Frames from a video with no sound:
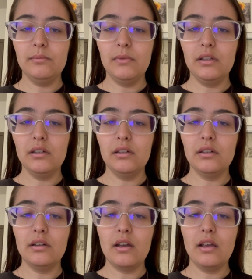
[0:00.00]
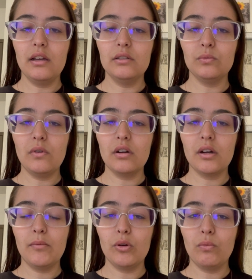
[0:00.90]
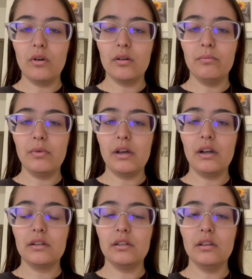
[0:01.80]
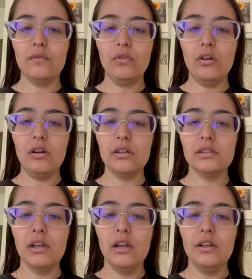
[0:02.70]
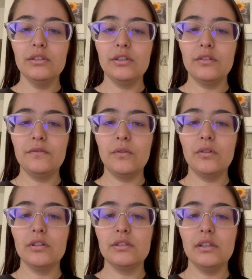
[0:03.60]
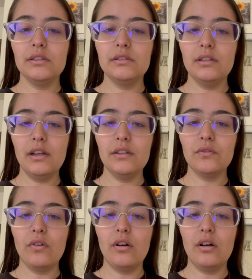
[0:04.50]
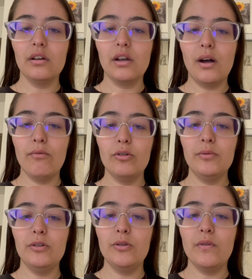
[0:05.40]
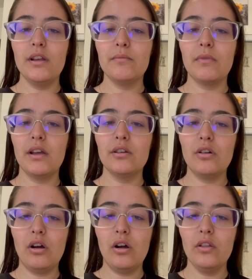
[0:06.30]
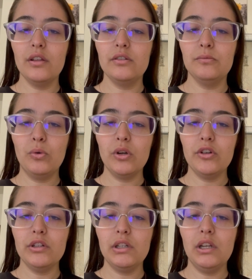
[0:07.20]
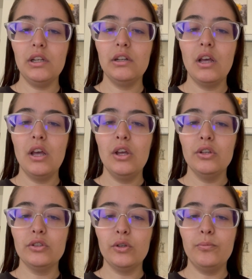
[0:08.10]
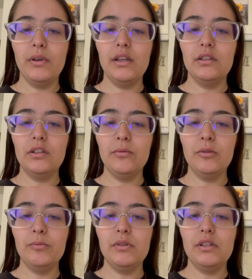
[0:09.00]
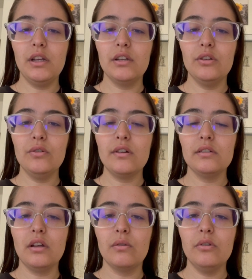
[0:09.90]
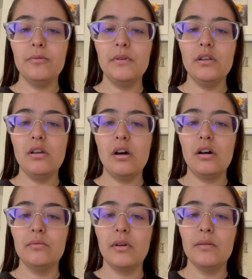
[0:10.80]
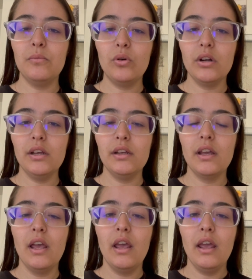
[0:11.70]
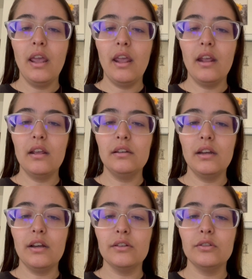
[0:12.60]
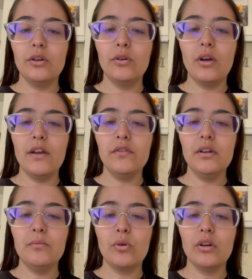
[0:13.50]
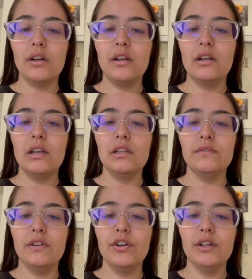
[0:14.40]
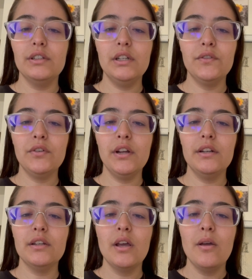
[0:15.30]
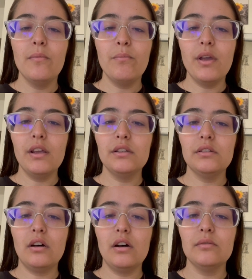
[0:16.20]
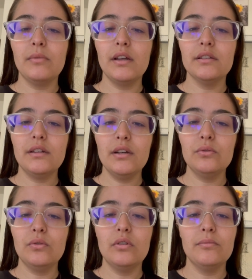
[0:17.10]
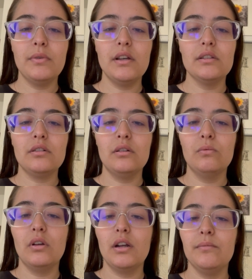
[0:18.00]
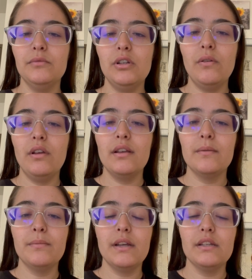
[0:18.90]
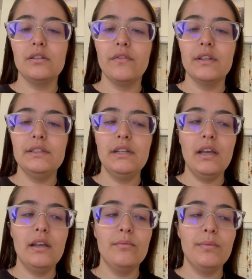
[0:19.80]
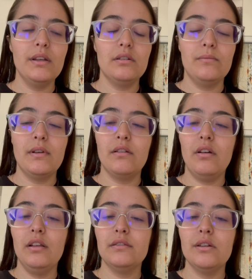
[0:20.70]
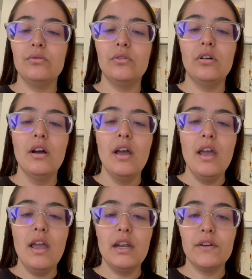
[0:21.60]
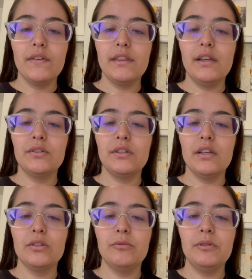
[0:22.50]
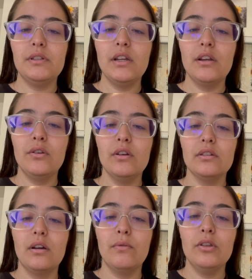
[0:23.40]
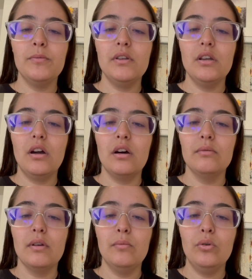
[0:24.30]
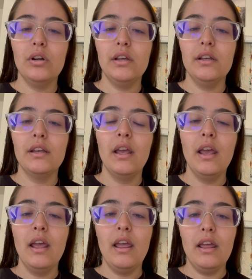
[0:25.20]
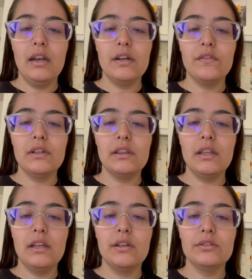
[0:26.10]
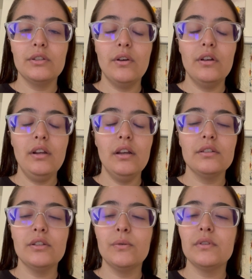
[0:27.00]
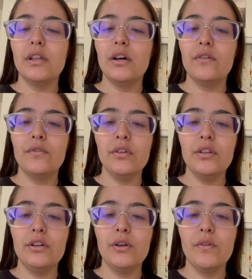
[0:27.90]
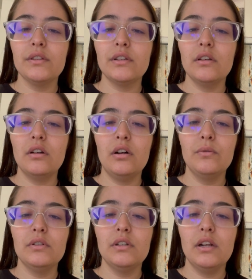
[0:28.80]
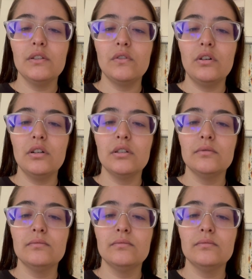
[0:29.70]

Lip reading: Mia and welcome or welcome back to the vlogs. So for today's vlog, I'm going to be doing my college morning routine. So basically, I'm going to be taking you guys along with me on my morning. And yeah, so every morning is very different based on my schedule and based on what I'm doing and based on the day and based on my class schedule and everything. So yeah, so I'm going to be taking you guys along with me on my morning and everything. So yeah, so without further ado, let's get on with today's vlog.